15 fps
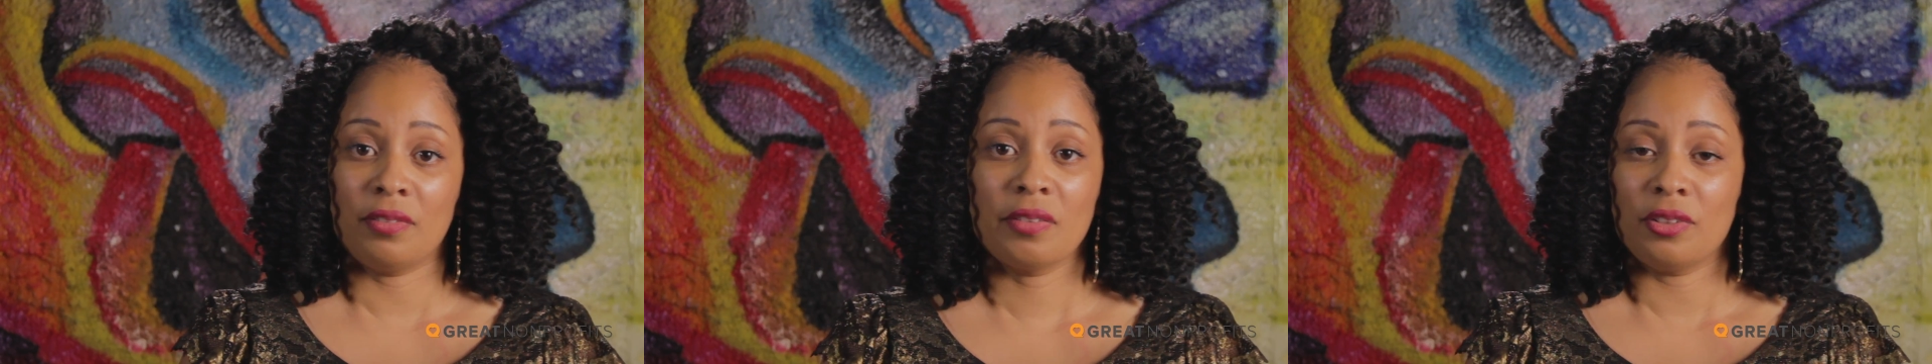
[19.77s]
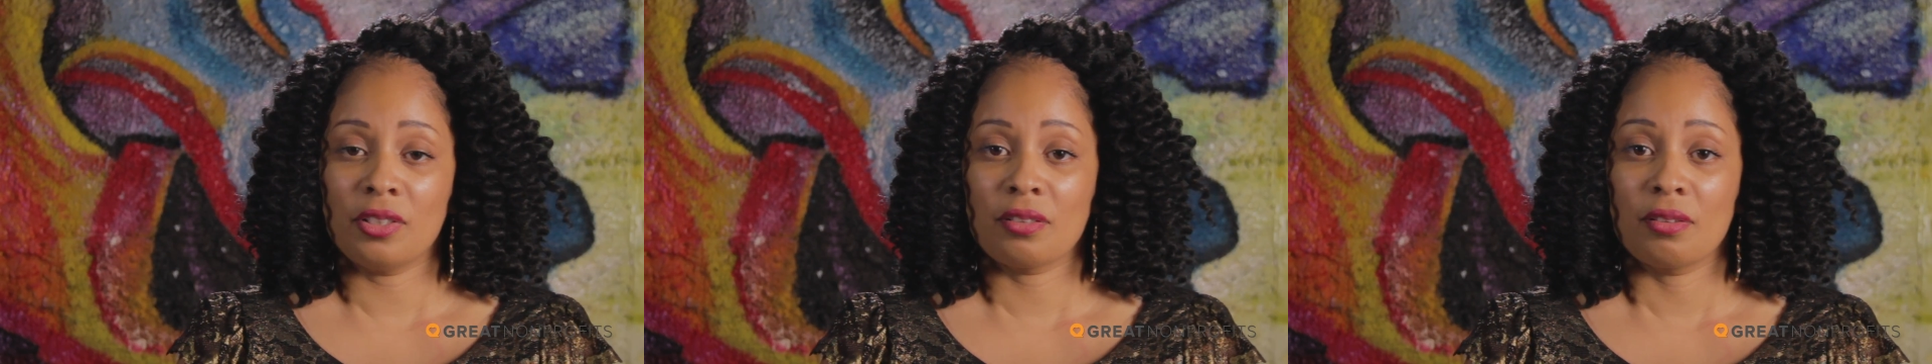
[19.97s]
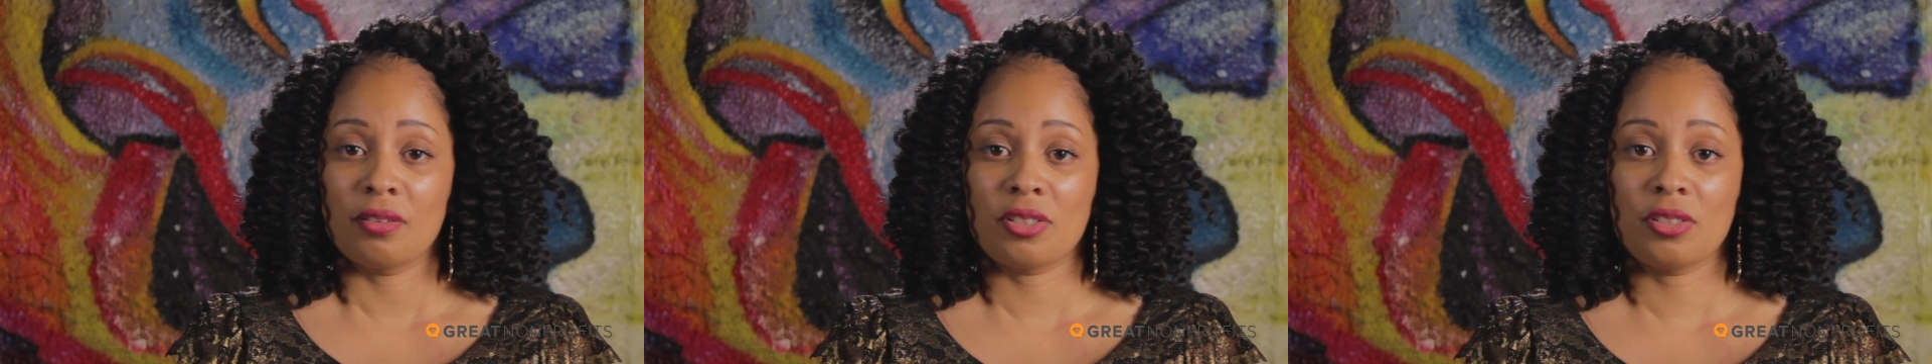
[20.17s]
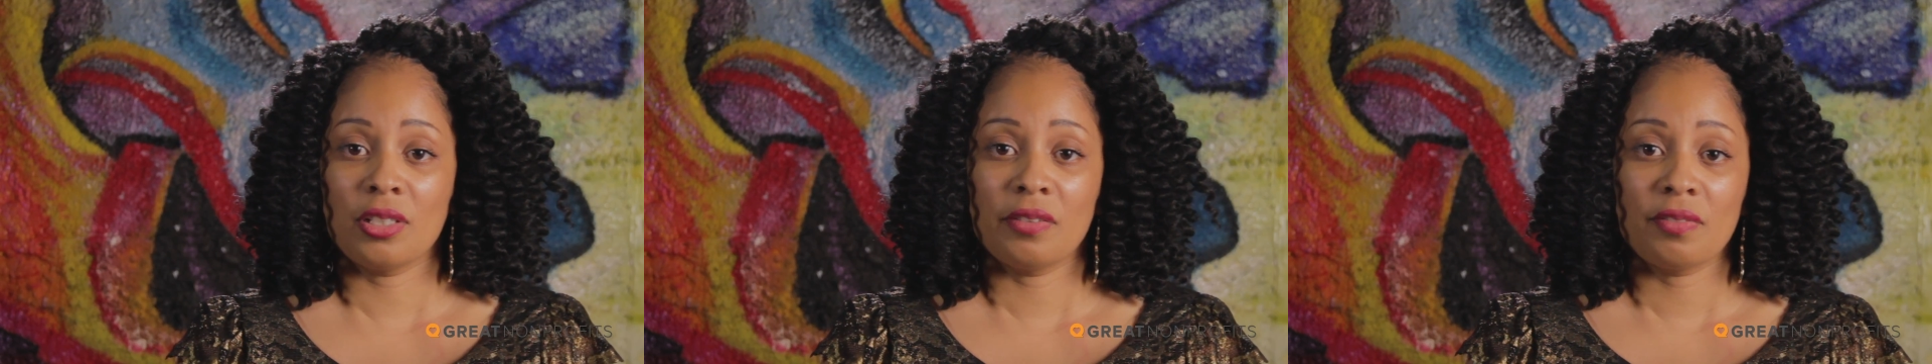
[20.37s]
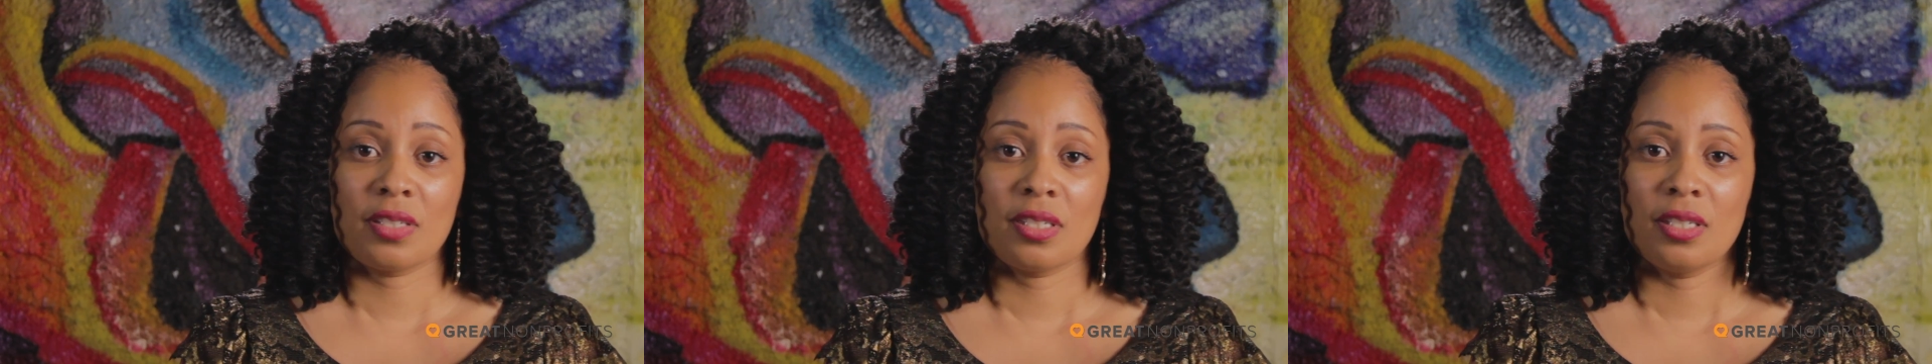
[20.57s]
of your
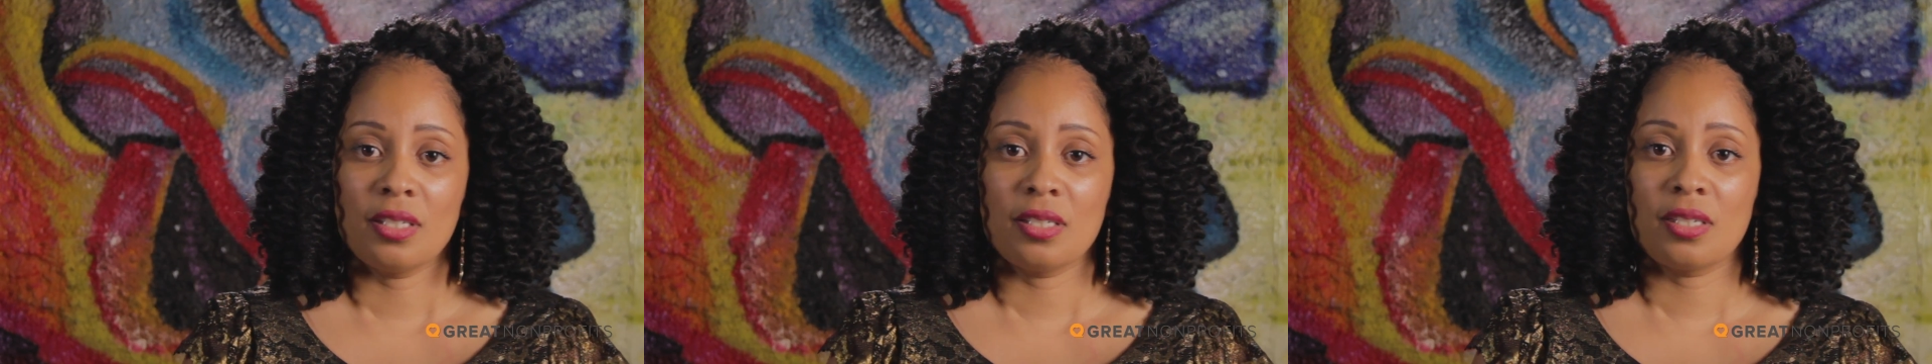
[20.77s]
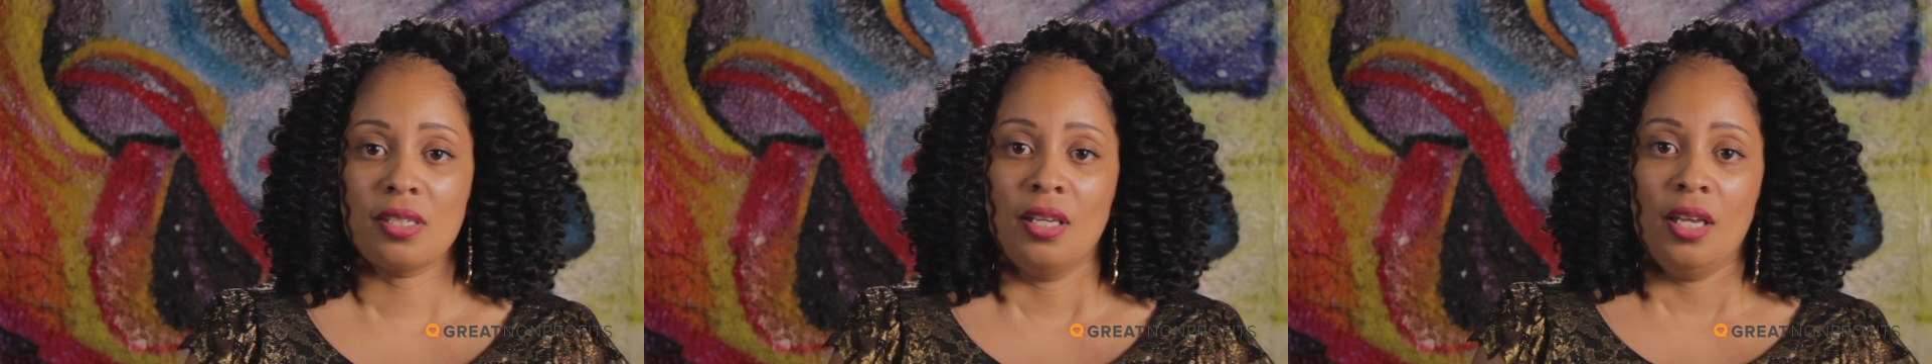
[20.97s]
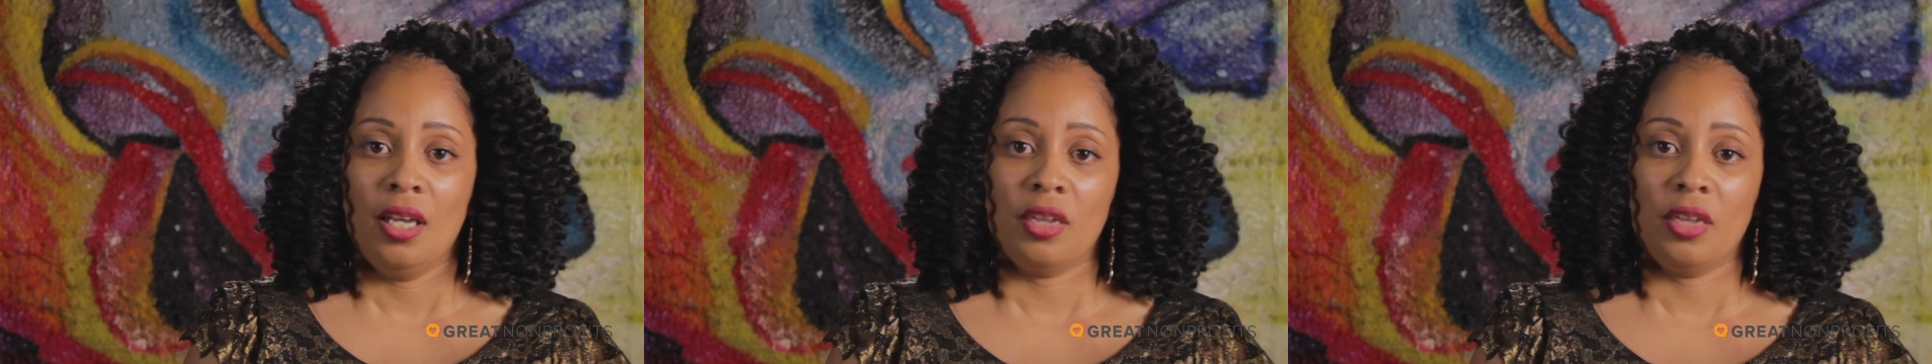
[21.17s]
services,